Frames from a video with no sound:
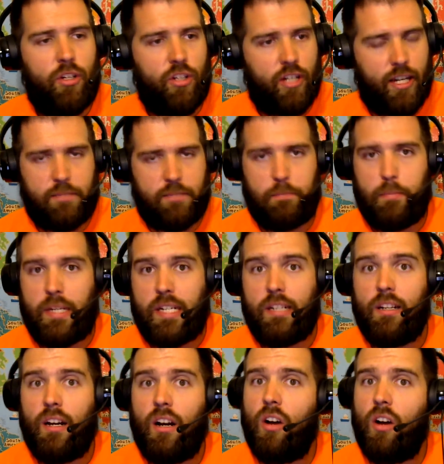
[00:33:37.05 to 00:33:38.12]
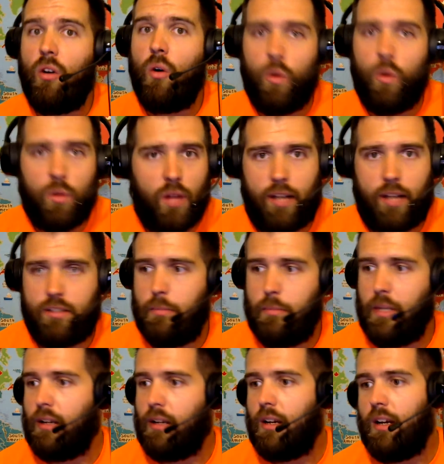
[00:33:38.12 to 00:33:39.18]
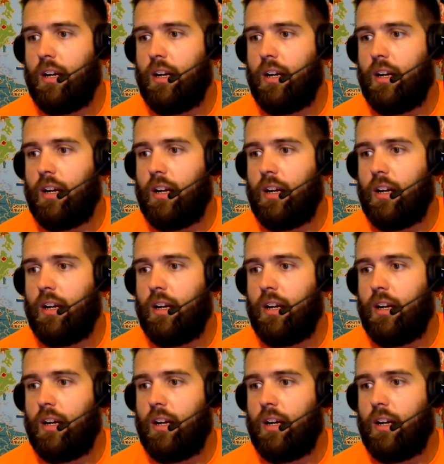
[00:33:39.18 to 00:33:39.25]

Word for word: You guys mean a whole lot to me.